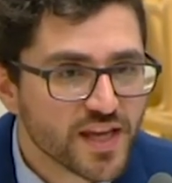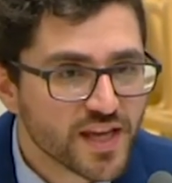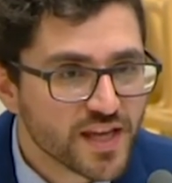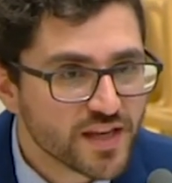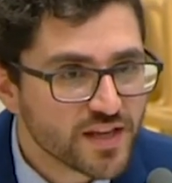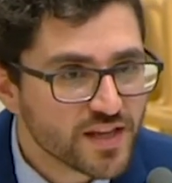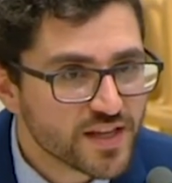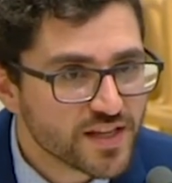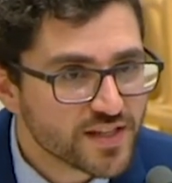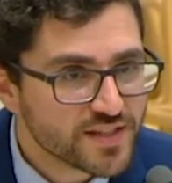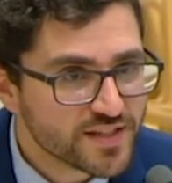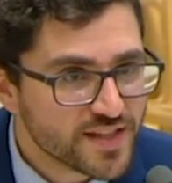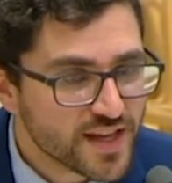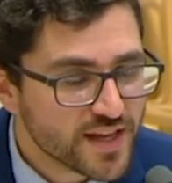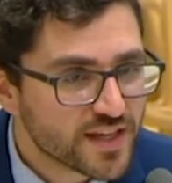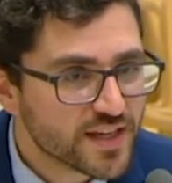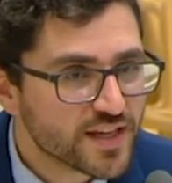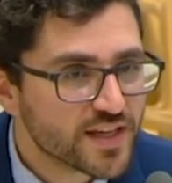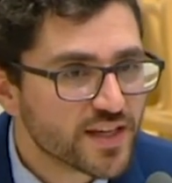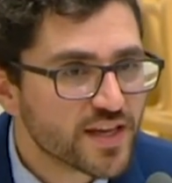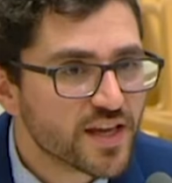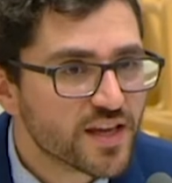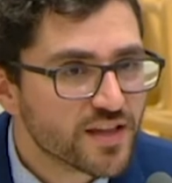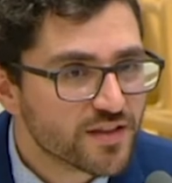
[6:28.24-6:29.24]
it is
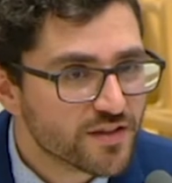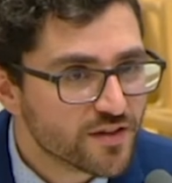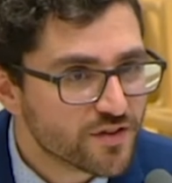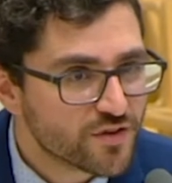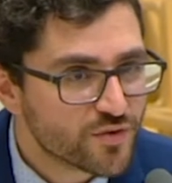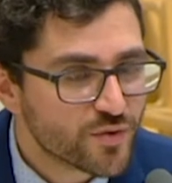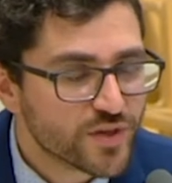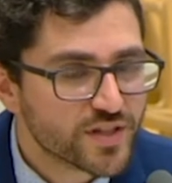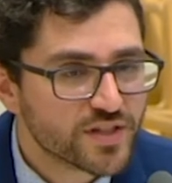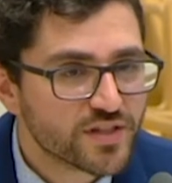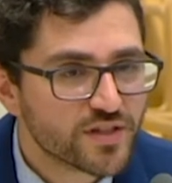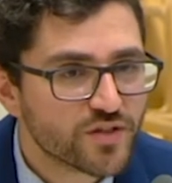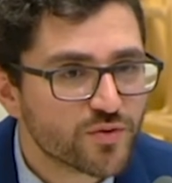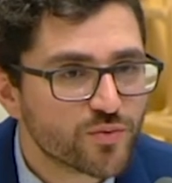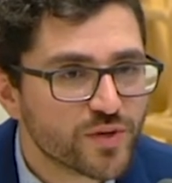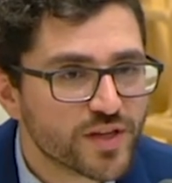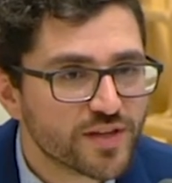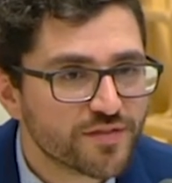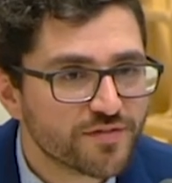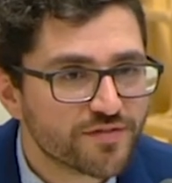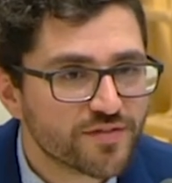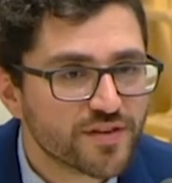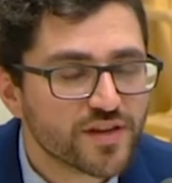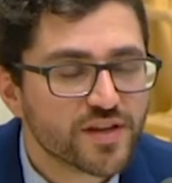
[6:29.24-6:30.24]
taking the threat to the
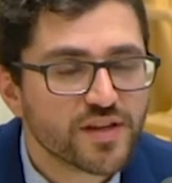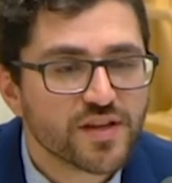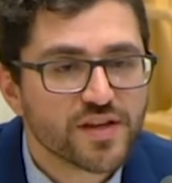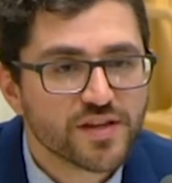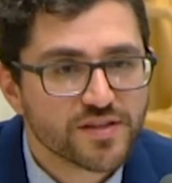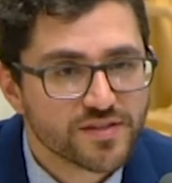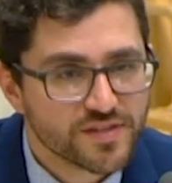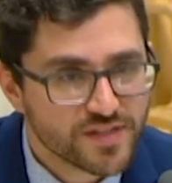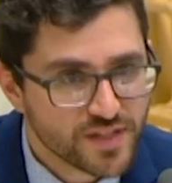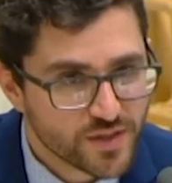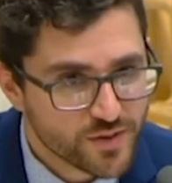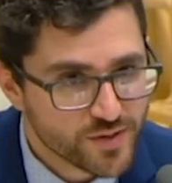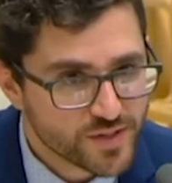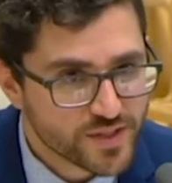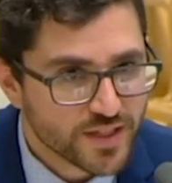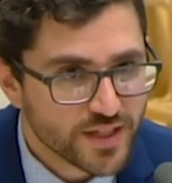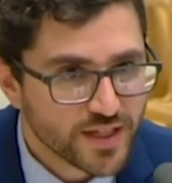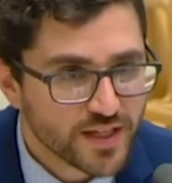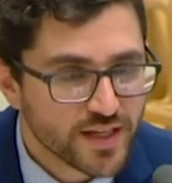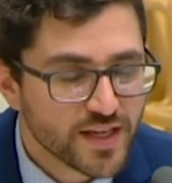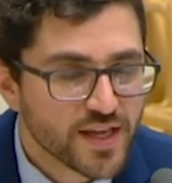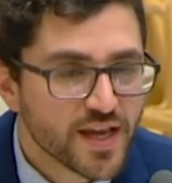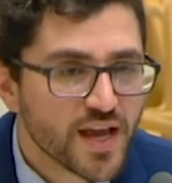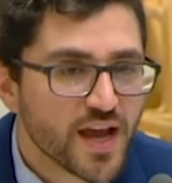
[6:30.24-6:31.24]
reef
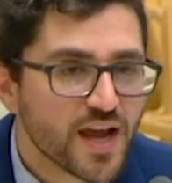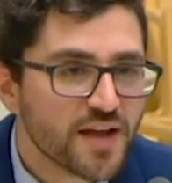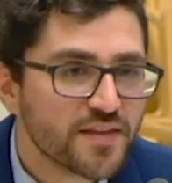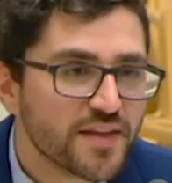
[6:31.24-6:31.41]
seriously.